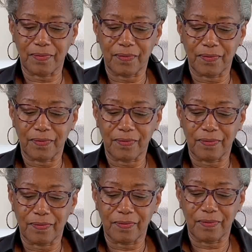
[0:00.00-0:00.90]

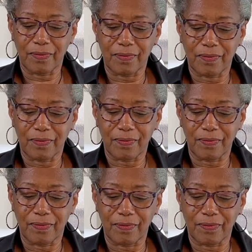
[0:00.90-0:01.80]

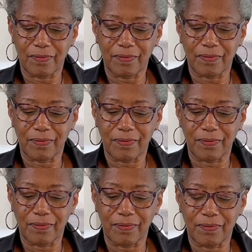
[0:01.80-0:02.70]

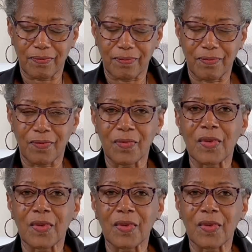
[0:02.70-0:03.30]
Nobody speaks.